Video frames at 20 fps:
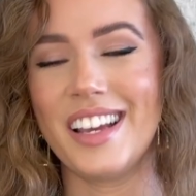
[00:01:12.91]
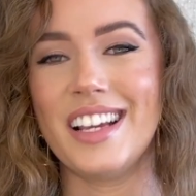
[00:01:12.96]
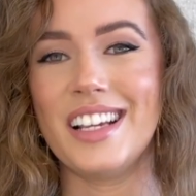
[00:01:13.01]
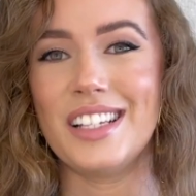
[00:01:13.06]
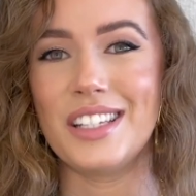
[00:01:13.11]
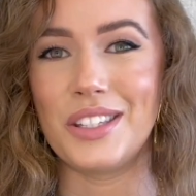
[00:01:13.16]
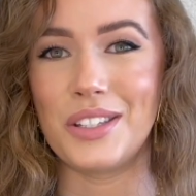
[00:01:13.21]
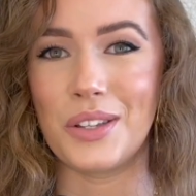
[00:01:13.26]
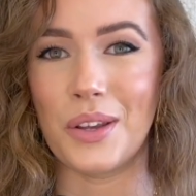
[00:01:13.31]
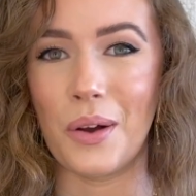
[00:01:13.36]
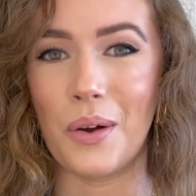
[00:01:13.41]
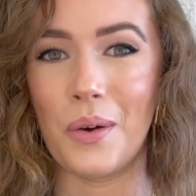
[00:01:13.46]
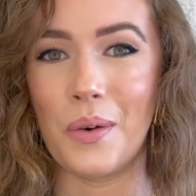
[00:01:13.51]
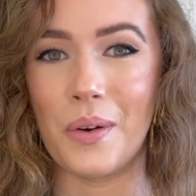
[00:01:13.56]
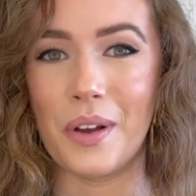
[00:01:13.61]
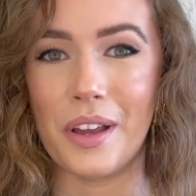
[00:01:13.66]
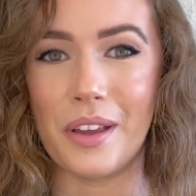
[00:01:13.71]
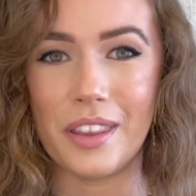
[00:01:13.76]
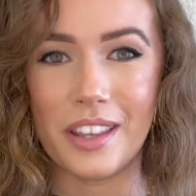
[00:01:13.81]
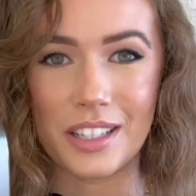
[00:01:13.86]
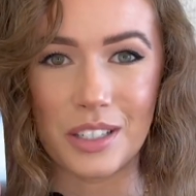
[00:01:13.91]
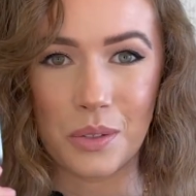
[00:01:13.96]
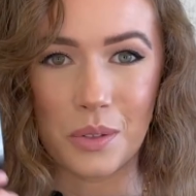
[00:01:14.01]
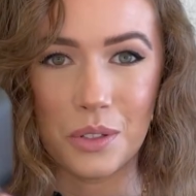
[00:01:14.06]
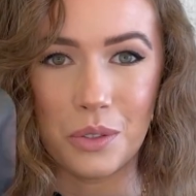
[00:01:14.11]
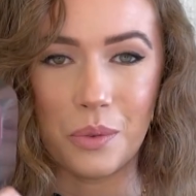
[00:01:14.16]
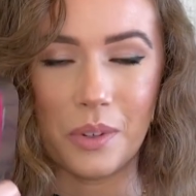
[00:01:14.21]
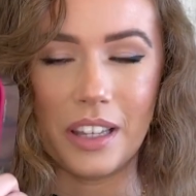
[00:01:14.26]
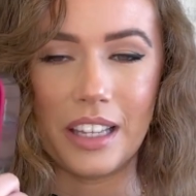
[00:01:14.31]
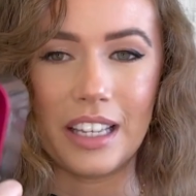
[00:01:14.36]
So this
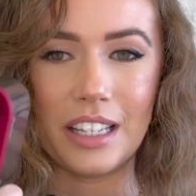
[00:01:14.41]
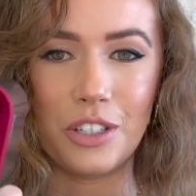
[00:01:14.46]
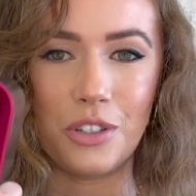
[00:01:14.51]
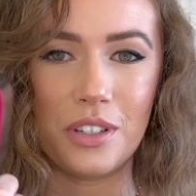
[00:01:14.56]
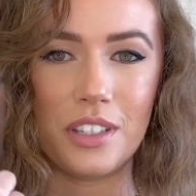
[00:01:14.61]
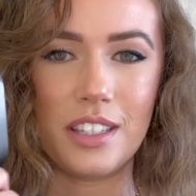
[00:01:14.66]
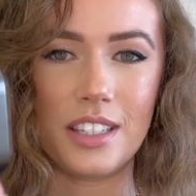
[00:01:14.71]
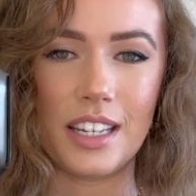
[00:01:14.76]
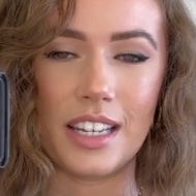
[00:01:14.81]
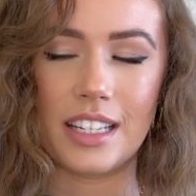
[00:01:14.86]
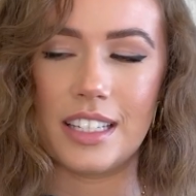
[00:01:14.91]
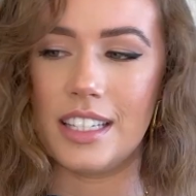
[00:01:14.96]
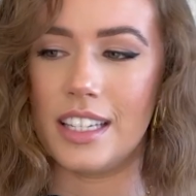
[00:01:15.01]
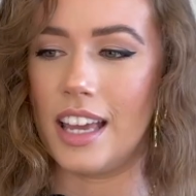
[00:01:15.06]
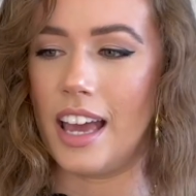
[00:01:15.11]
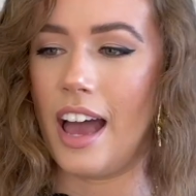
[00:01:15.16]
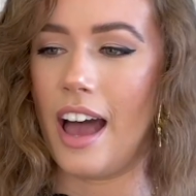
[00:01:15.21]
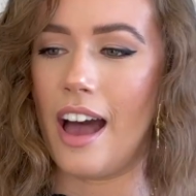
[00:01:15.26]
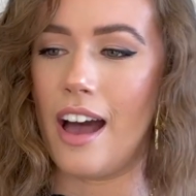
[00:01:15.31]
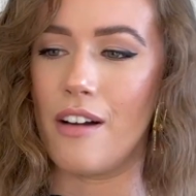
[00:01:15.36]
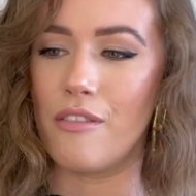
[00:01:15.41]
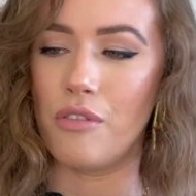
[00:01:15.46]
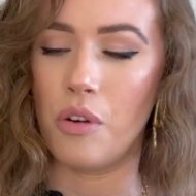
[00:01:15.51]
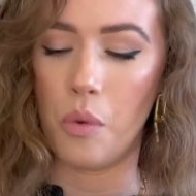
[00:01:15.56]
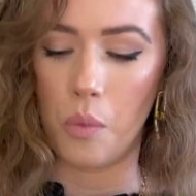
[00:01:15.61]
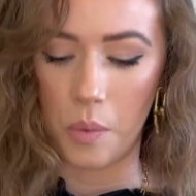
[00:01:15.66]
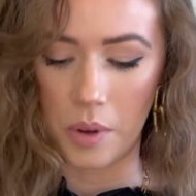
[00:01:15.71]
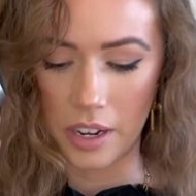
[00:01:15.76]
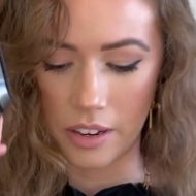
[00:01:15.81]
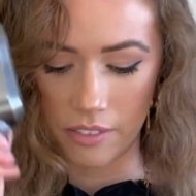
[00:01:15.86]
was really interesting to have
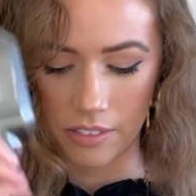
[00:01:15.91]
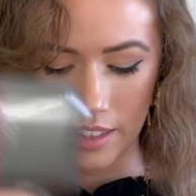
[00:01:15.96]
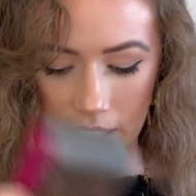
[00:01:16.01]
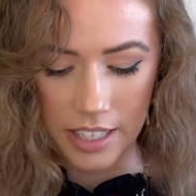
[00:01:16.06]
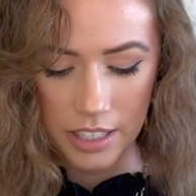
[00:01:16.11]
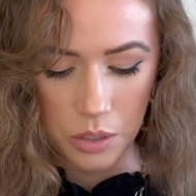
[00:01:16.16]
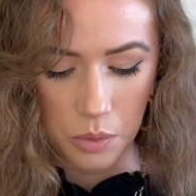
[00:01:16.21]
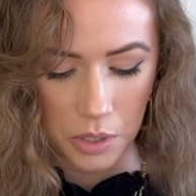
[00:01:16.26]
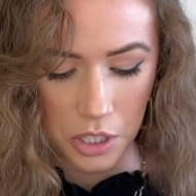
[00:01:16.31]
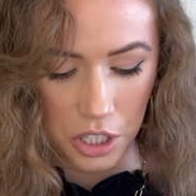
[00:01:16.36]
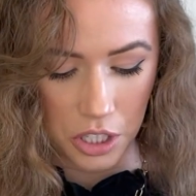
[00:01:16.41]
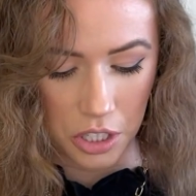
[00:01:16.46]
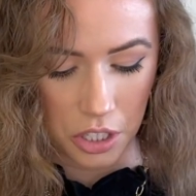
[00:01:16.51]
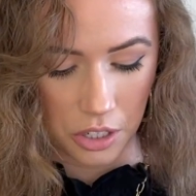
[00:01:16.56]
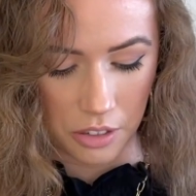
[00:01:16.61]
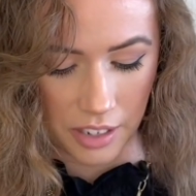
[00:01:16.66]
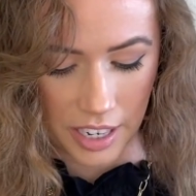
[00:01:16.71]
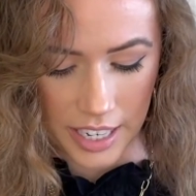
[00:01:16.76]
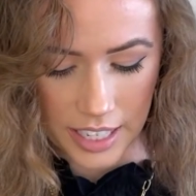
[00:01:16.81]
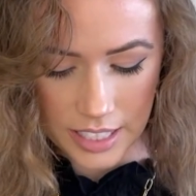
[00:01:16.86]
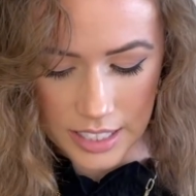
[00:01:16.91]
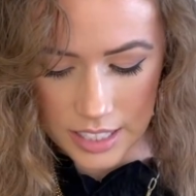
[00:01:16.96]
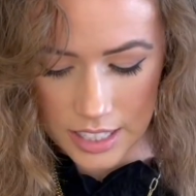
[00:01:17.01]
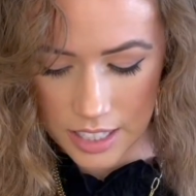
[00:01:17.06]
one of these, which is great.